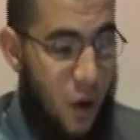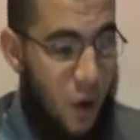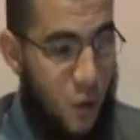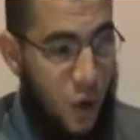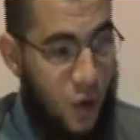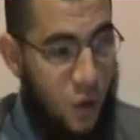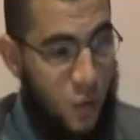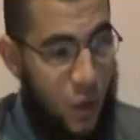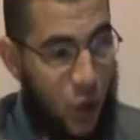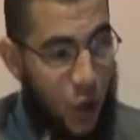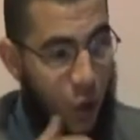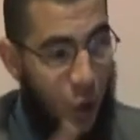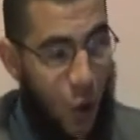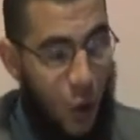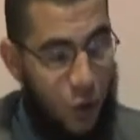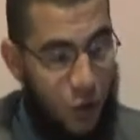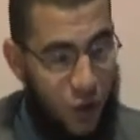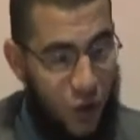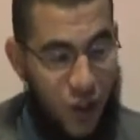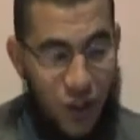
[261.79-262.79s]
But when we
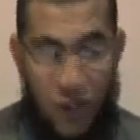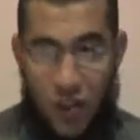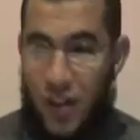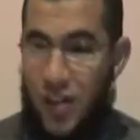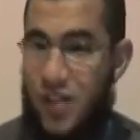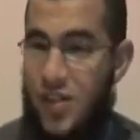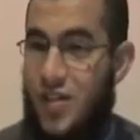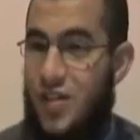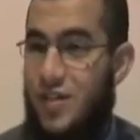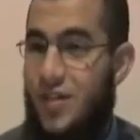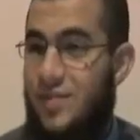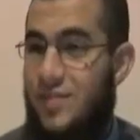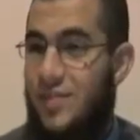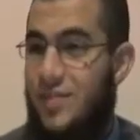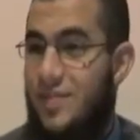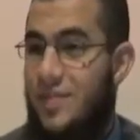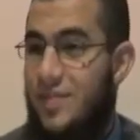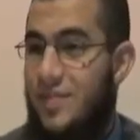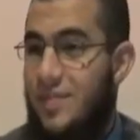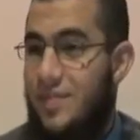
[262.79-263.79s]
quote Jesus,
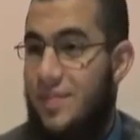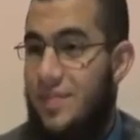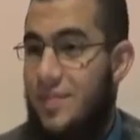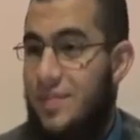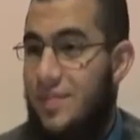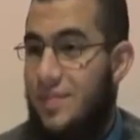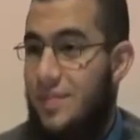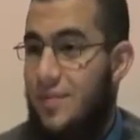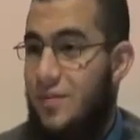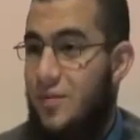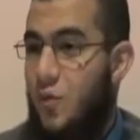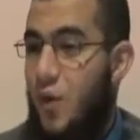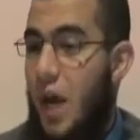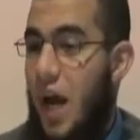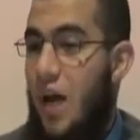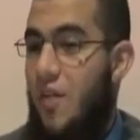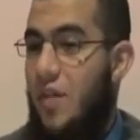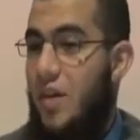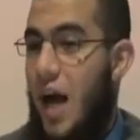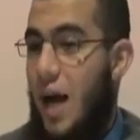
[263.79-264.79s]

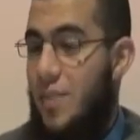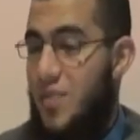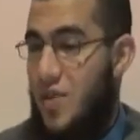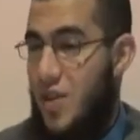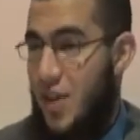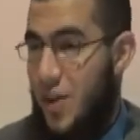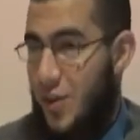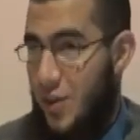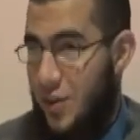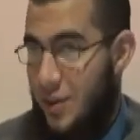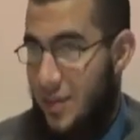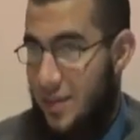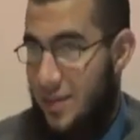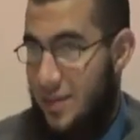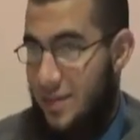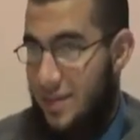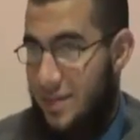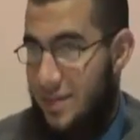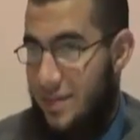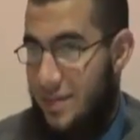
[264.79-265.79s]
we have an obstacle.
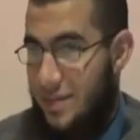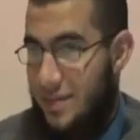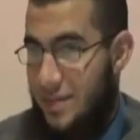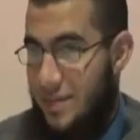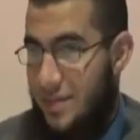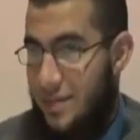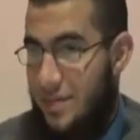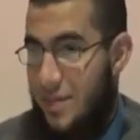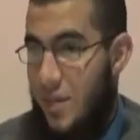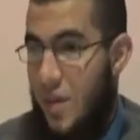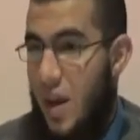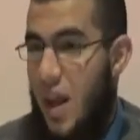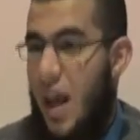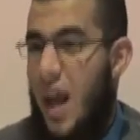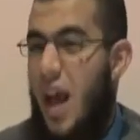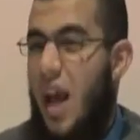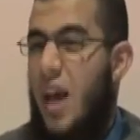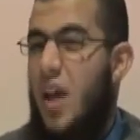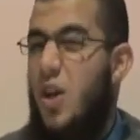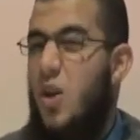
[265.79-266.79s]

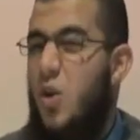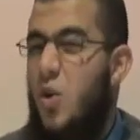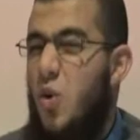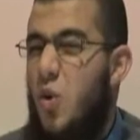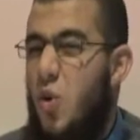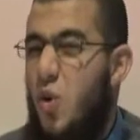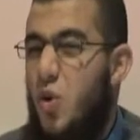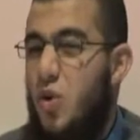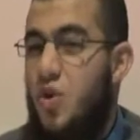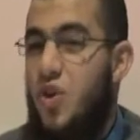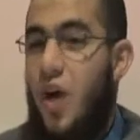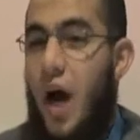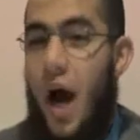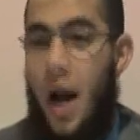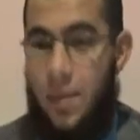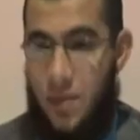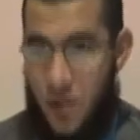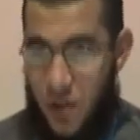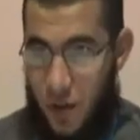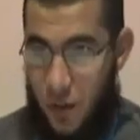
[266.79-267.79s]
A huge
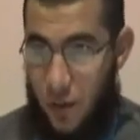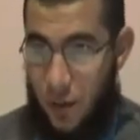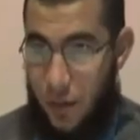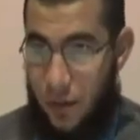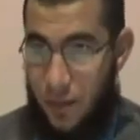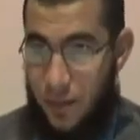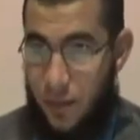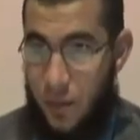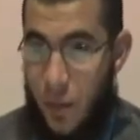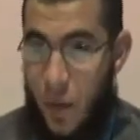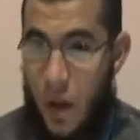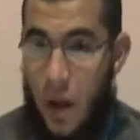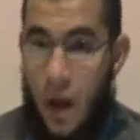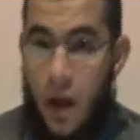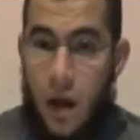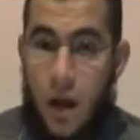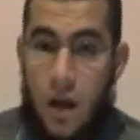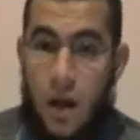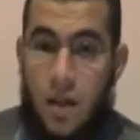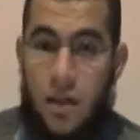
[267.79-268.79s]
obstacle.
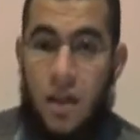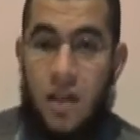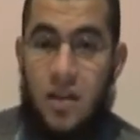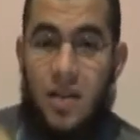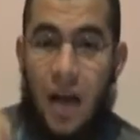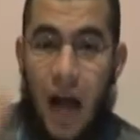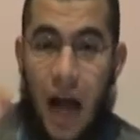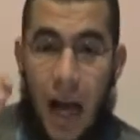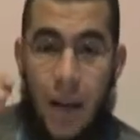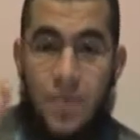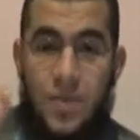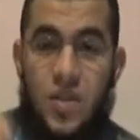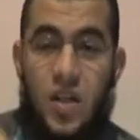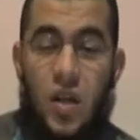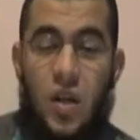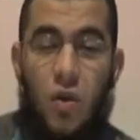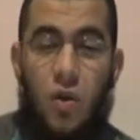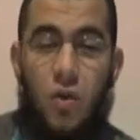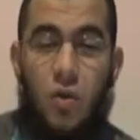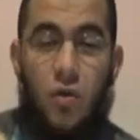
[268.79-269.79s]
This
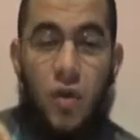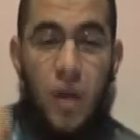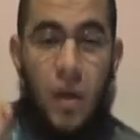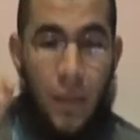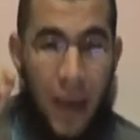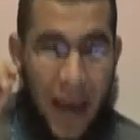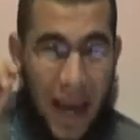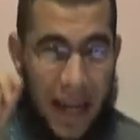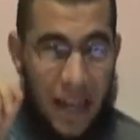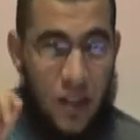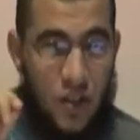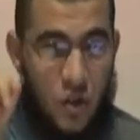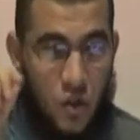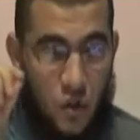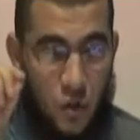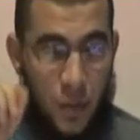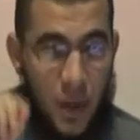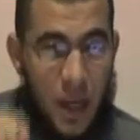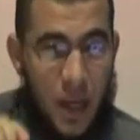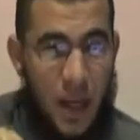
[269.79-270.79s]
obstacle
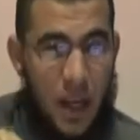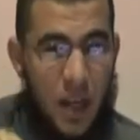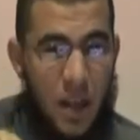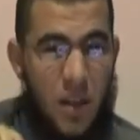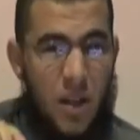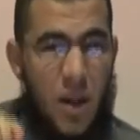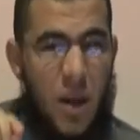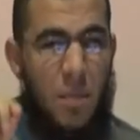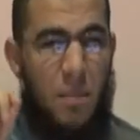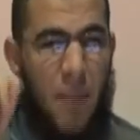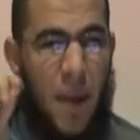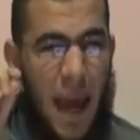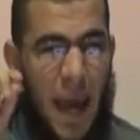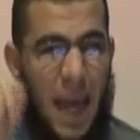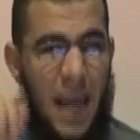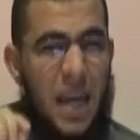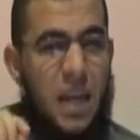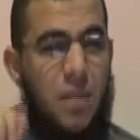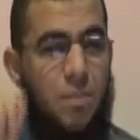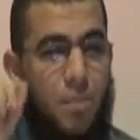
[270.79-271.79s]
remains to be the
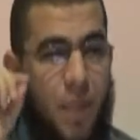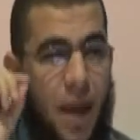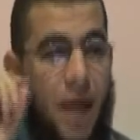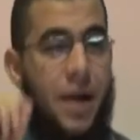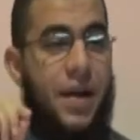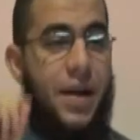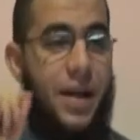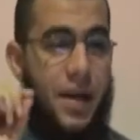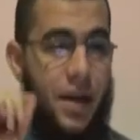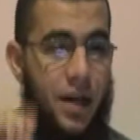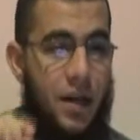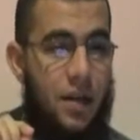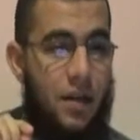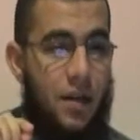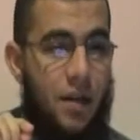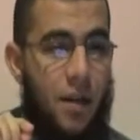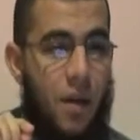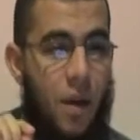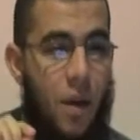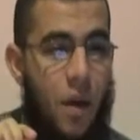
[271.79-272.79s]
main
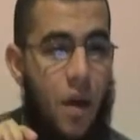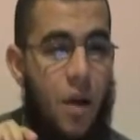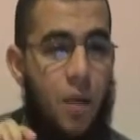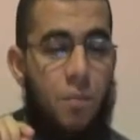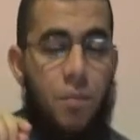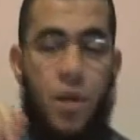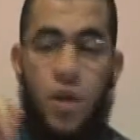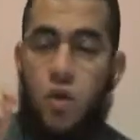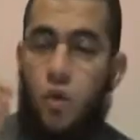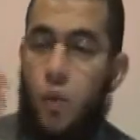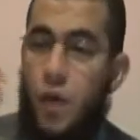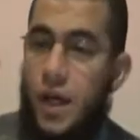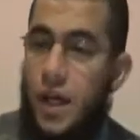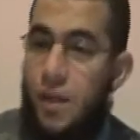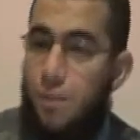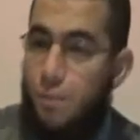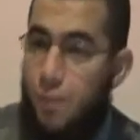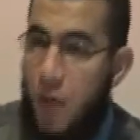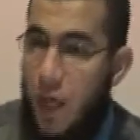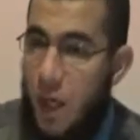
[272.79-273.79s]
barrier
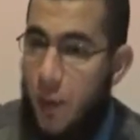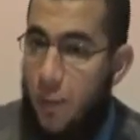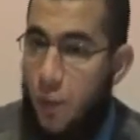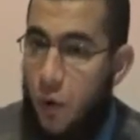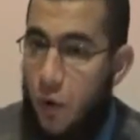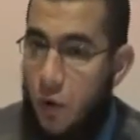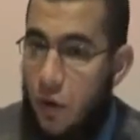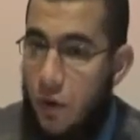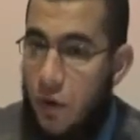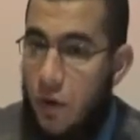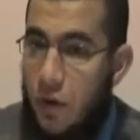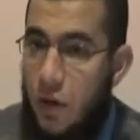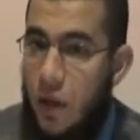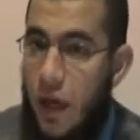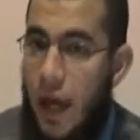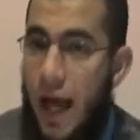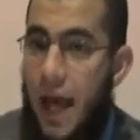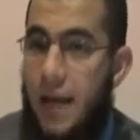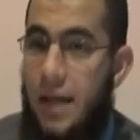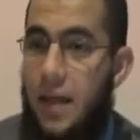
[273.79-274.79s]
between
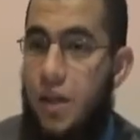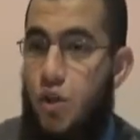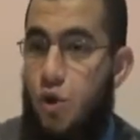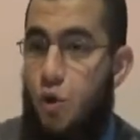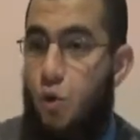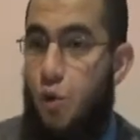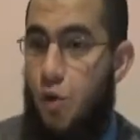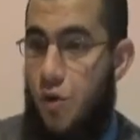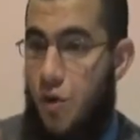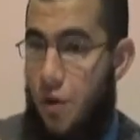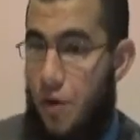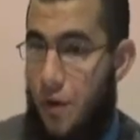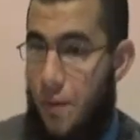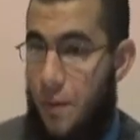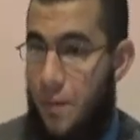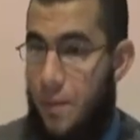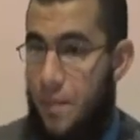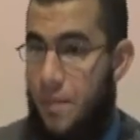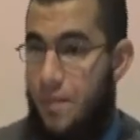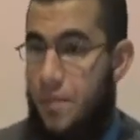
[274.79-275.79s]
people and the
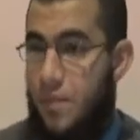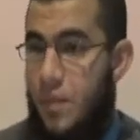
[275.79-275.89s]
truth.